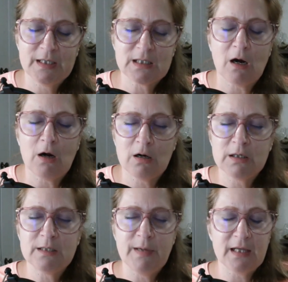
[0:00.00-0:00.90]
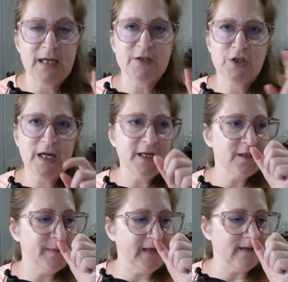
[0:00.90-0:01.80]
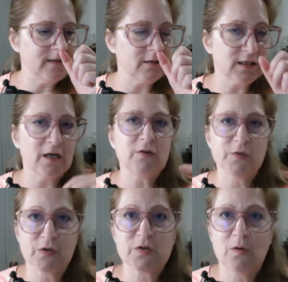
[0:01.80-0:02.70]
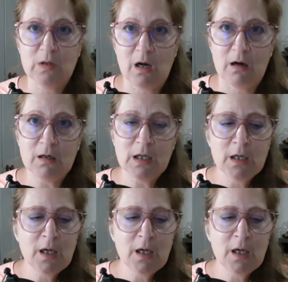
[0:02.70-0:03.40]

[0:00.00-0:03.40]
it's hard to make that change, because your cycles are so long